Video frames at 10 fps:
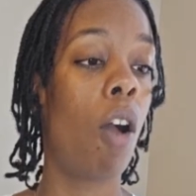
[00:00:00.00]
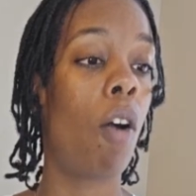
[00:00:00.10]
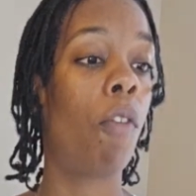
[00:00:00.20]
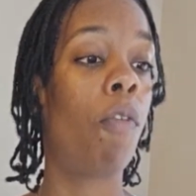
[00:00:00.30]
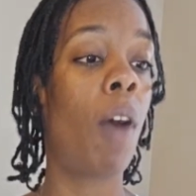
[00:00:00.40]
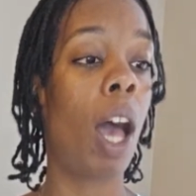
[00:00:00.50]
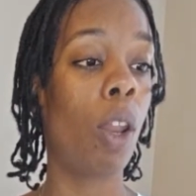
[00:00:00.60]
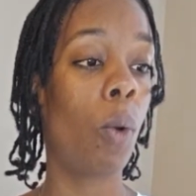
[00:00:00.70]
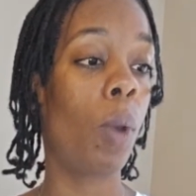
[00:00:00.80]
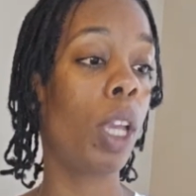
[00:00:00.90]

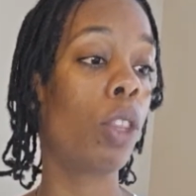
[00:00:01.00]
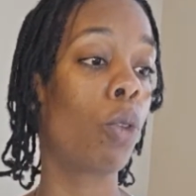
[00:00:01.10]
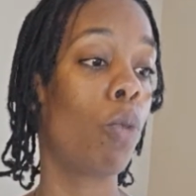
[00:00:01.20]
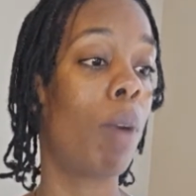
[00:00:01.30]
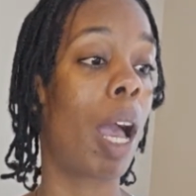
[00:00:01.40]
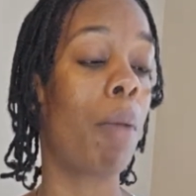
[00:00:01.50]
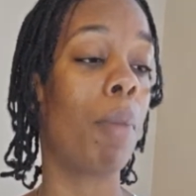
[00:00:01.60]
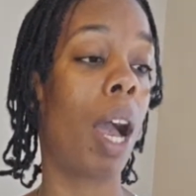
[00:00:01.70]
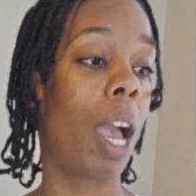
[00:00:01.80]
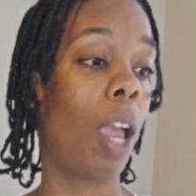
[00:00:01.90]
Following through my
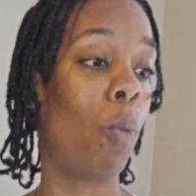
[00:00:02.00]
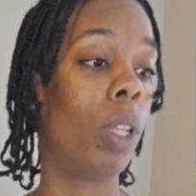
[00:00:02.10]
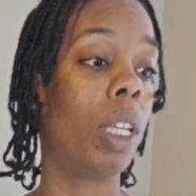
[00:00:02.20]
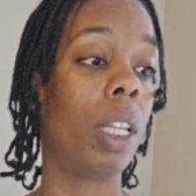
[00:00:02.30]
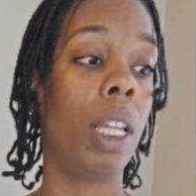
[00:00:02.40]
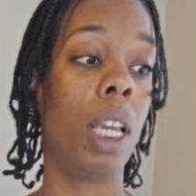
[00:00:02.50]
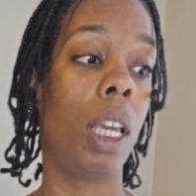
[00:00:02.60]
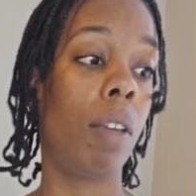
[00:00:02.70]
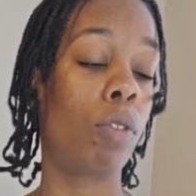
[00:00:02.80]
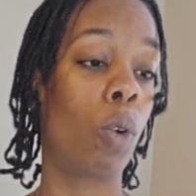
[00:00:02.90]
mind with the
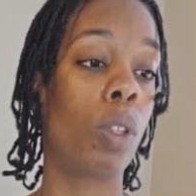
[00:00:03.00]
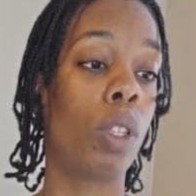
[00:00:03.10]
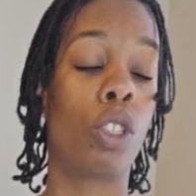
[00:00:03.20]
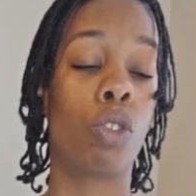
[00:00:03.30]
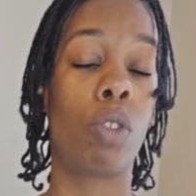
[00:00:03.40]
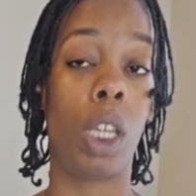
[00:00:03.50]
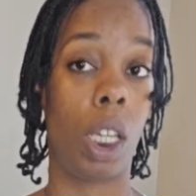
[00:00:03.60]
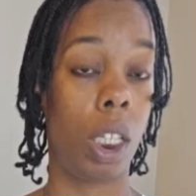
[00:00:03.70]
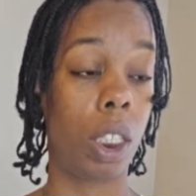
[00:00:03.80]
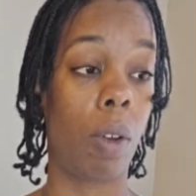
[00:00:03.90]
leaves on the
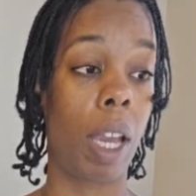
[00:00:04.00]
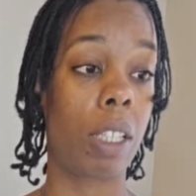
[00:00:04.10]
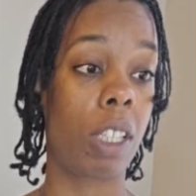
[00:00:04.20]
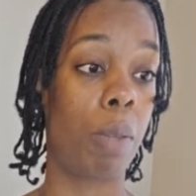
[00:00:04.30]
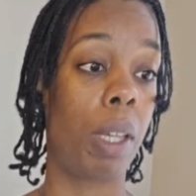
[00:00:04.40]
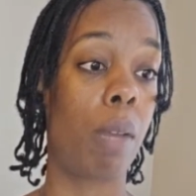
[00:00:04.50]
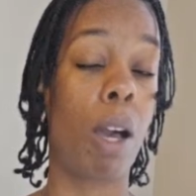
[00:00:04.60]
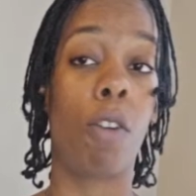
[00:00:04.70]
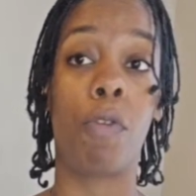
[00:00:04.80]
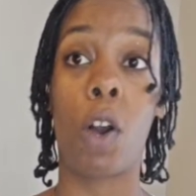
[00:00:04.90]
trees. Okay, so something
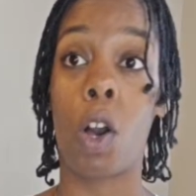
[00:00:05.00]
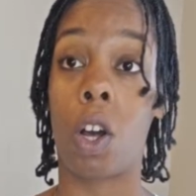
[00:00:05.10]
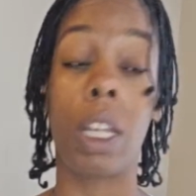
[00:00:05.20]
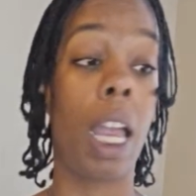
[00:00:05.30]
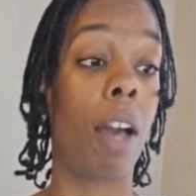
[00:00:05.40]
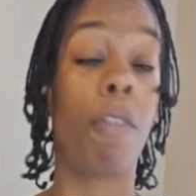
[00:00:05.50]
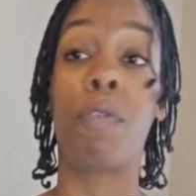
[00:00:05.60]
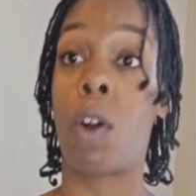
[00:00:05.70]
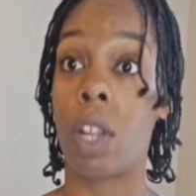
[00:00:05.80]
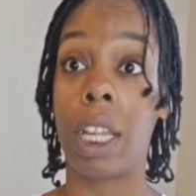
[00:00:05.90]
about fall. Yeah,
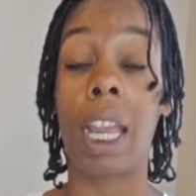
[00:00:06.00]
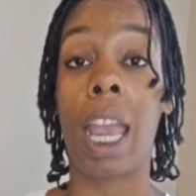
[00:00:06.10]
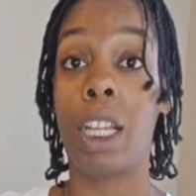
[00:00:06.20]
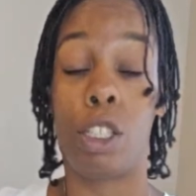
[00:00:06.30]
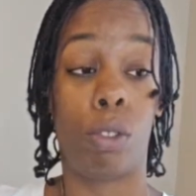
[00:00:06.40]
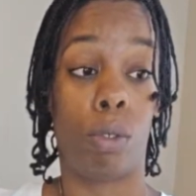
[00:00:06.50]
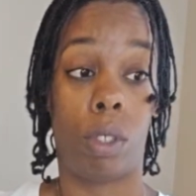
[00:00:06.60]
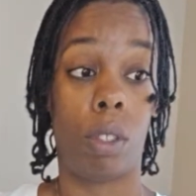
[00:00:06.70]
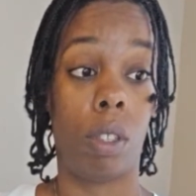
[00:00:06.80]
falling angels.